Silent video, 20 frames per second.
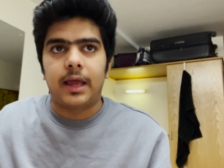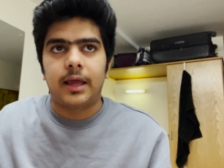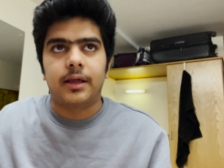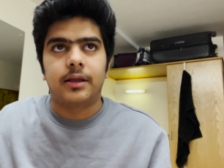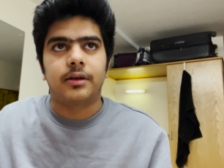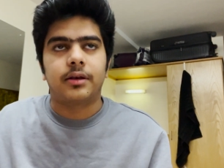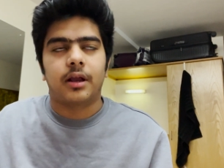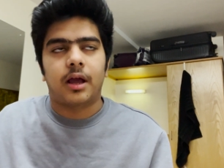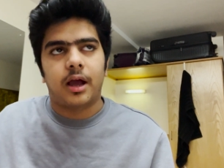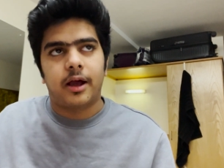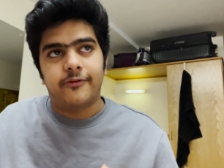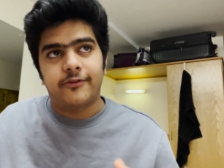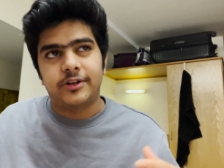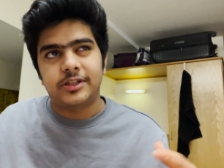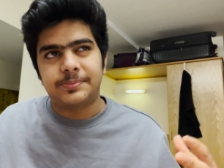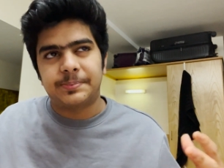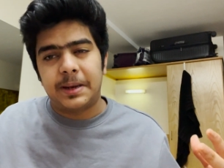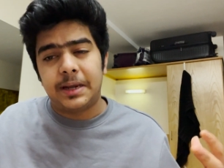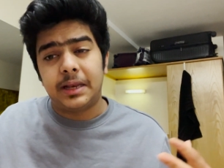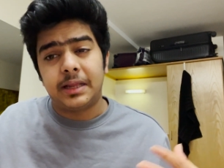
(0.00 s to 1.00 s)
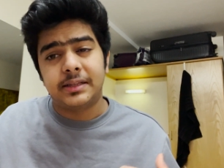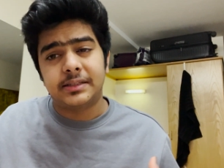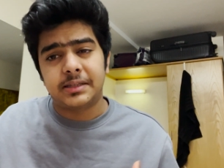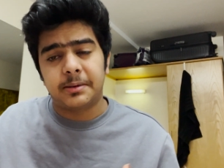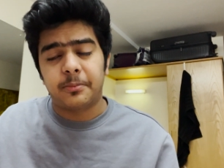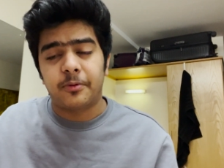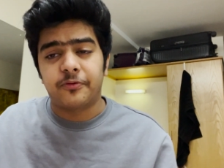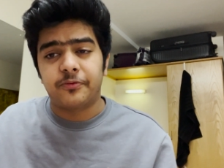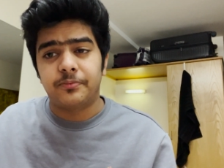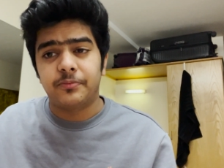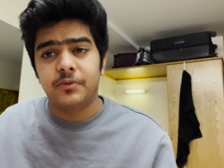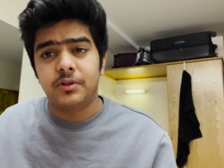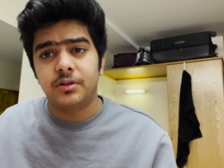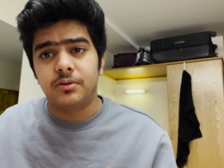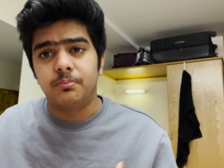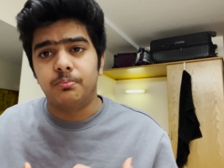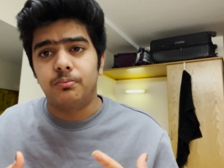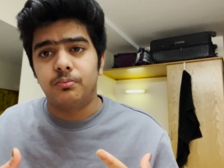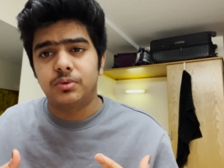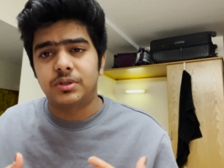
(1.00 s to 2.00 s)
And after spending
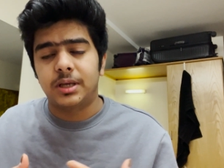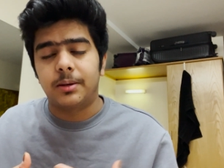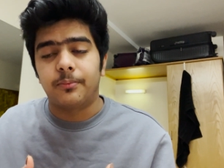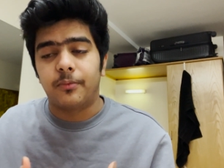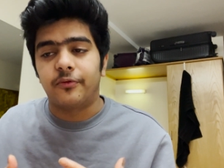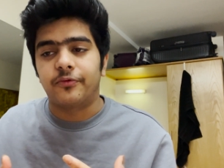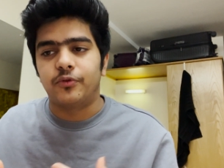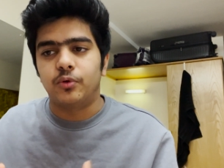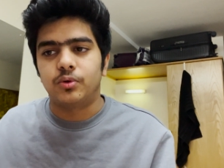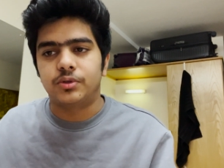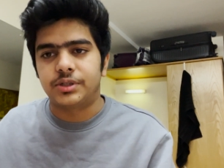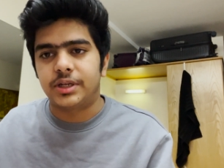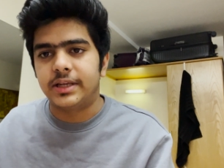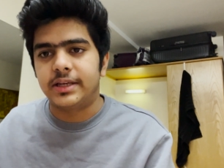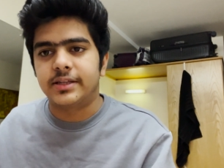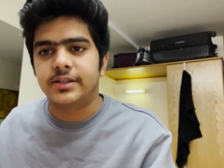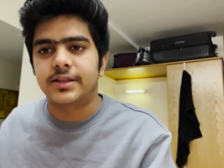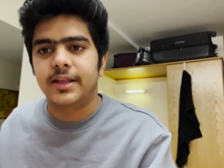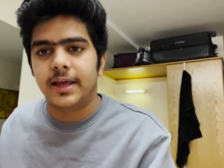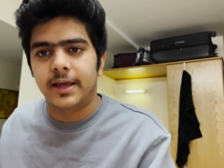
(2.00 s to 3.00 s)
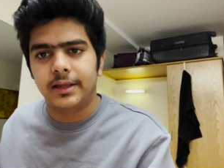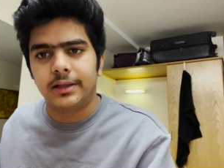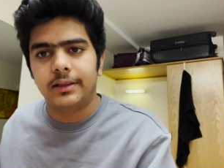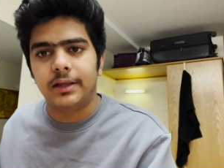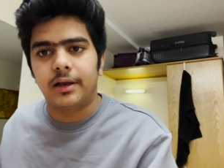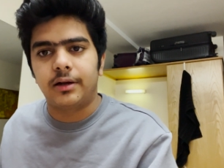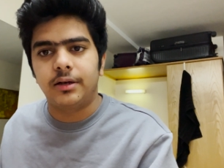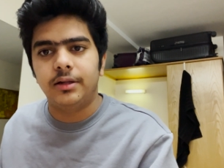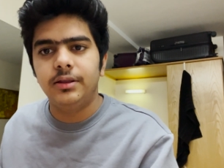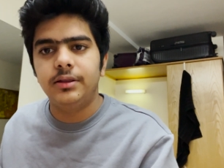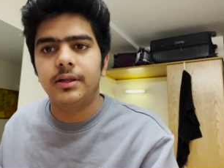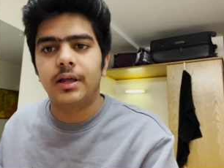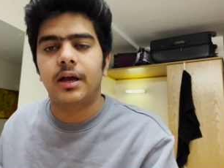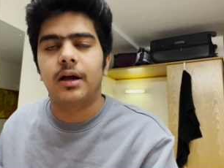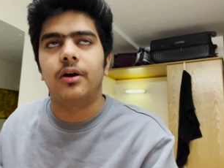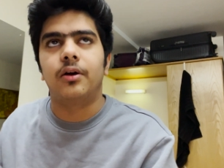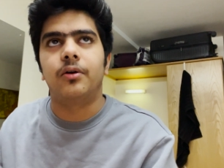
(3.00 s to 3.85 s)
some of those days there in London,